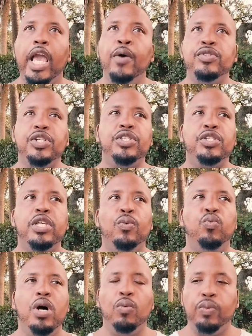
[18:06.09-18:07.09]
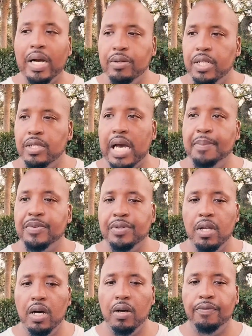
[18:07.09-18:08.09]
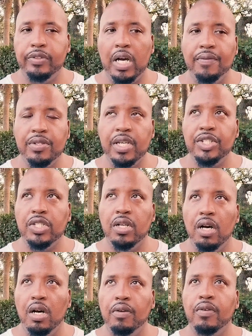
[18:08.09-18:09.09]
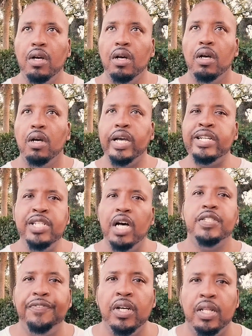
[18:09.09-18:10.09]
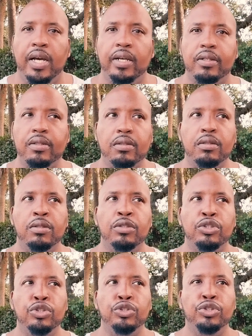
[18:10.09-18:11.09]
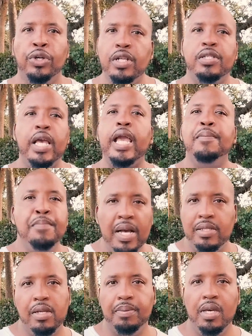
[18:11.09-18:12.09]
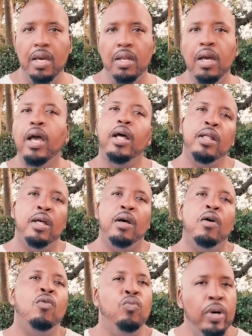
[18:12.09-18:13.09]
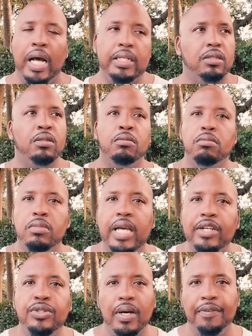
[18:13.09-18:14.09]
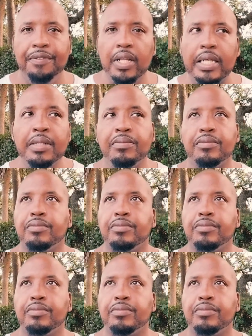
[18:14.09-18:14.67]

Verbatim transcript: It was just this well-rounded type of, of conversation. Of it does feel like you're the same messed up kid when I got you out of Philly.